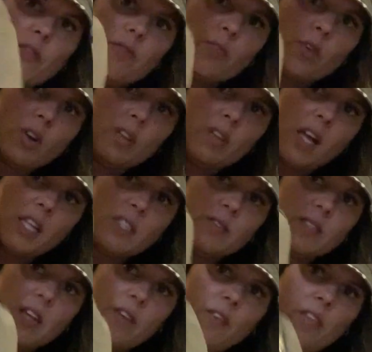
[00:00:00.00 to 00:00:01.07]
for lots of
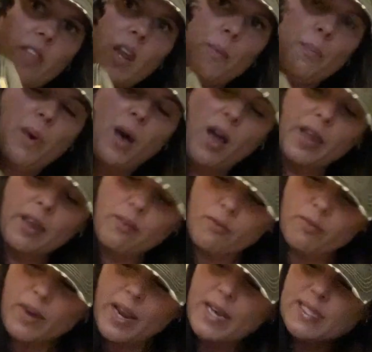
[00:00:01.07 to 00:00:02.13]
stuff. And then a pocket
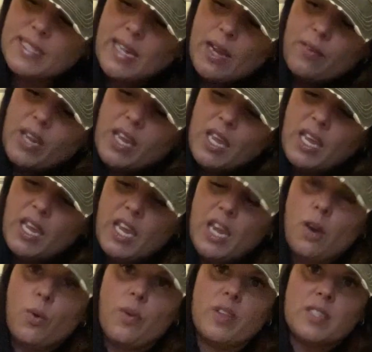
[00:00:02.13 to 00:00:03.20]
right down
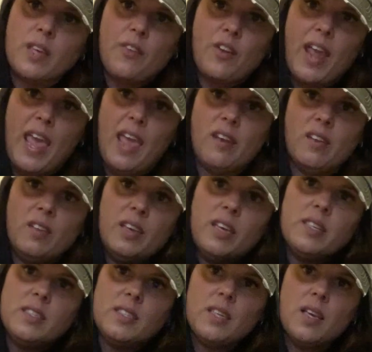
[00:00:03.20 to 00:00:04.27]
here where this other handle
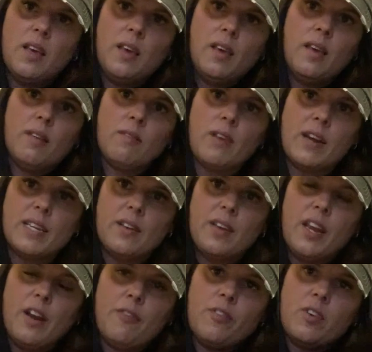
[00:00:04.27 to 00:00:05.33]
is. Right down
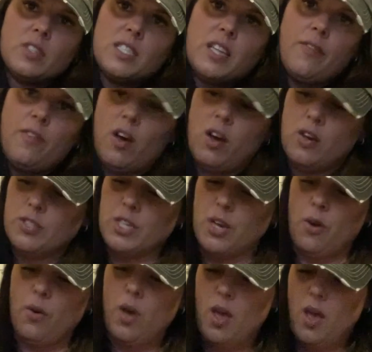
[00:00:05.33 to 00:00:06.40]
here for stuff
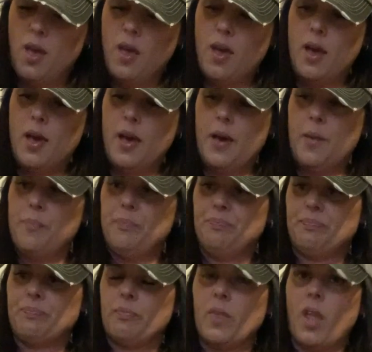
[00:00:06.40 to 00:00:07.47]
also. I
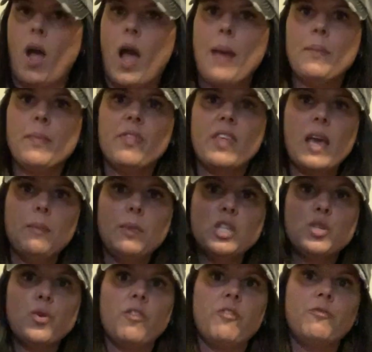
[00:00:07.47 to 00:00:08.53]
think I'm gonna
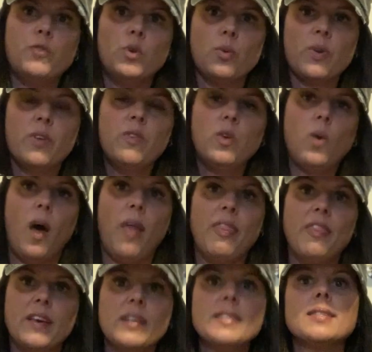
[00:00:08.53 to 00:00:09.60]
do a full review
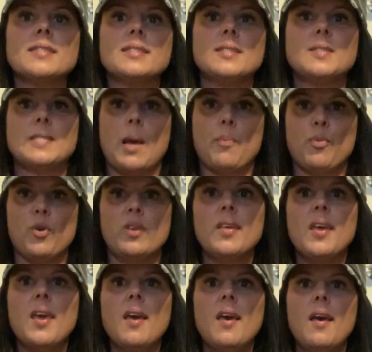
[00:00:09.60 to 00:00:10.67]
on this
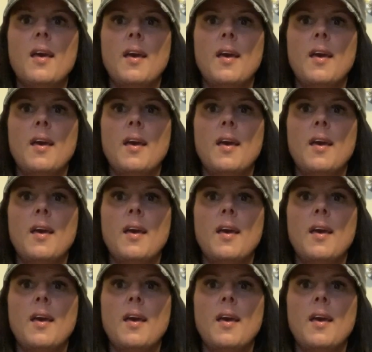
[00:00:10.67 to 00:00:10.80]
separately